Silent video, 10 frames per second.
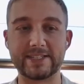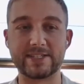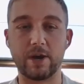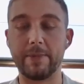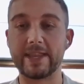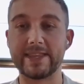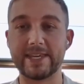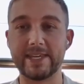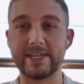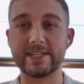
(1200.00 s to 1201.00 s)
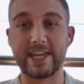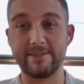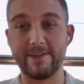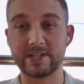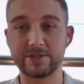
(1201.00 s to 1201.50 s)
did stop at the
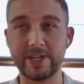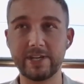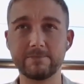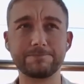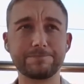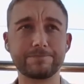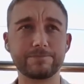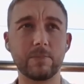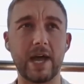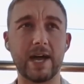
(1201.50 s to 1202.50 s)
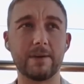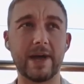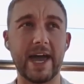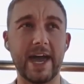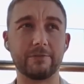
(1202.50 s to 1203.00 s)
tea factory um,
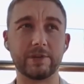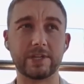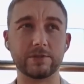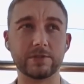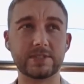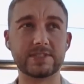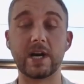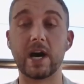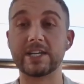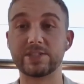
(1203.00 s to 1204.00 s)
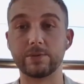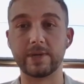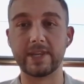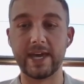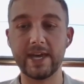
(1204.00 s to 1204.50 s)
and had a really good site
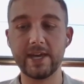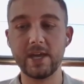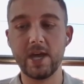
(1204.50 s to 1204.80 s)
tour there.